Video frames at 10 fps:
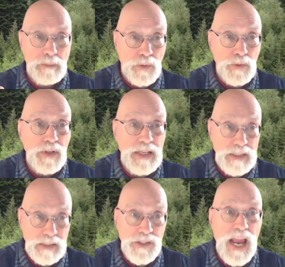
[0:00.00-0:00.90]
both
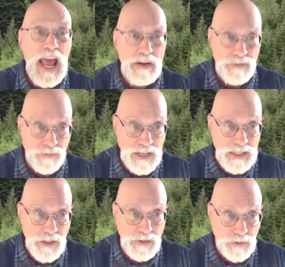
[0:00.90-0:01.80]
English and
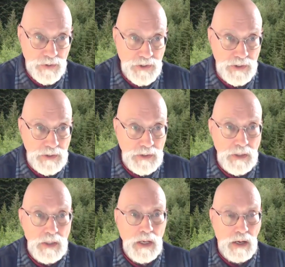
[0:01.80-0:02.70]
French
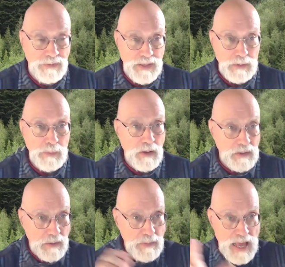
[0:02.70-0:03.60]
versions available
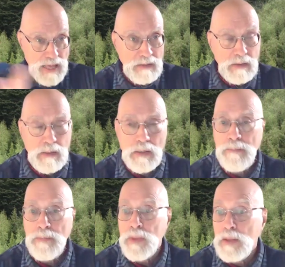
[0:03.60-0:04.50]
on demand,
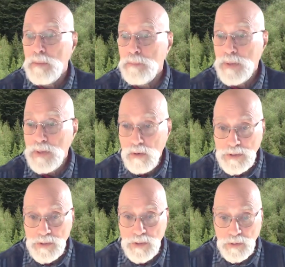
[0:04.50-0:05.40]
but
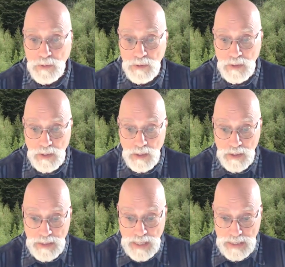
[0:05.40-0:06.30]
also
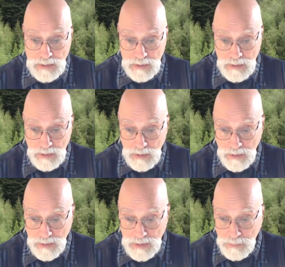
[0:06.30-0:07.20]
that
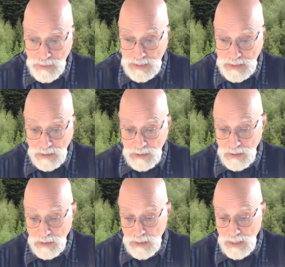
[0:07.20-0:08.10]
there be
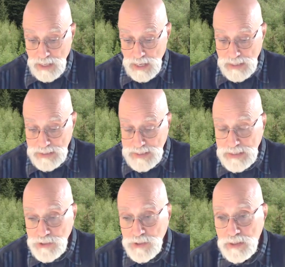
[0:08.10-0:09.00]

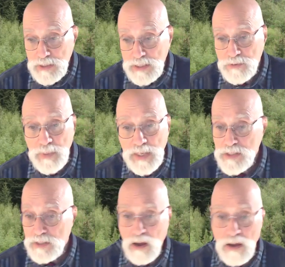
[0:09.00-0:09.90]
additional
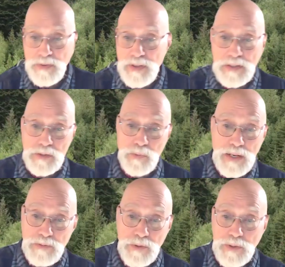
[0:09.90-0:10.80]
information. An obvious
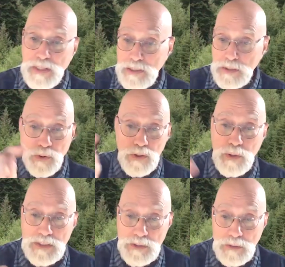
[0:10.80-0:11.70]
way of doing that is you put a
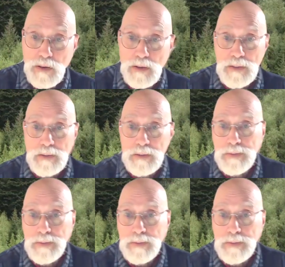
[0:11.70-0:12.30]
question mark